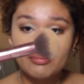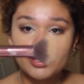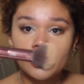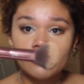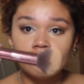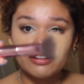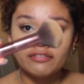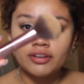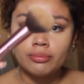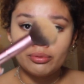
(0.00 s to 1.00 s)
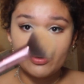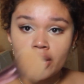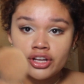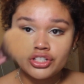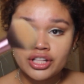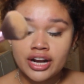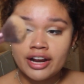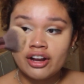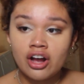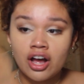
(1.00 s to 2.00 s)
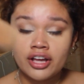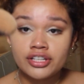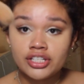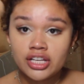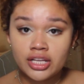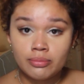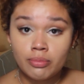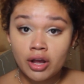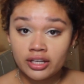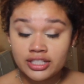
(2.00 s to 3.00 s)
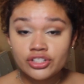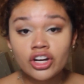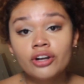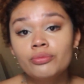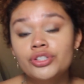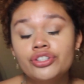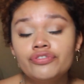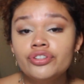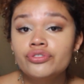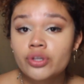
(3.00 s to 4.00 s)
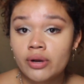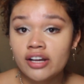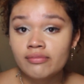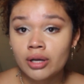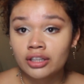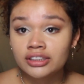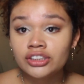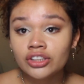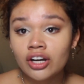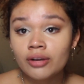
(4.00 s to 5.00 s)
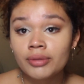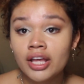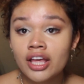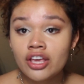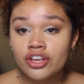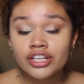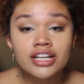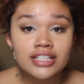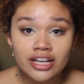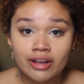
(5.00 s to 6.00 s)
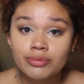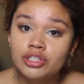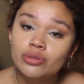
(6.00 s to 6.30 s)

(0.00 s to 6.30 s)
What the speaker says: pink fluffy brush that I got in BoxyCharm, which if you don't have BoxyCharm, you need to sign up. It's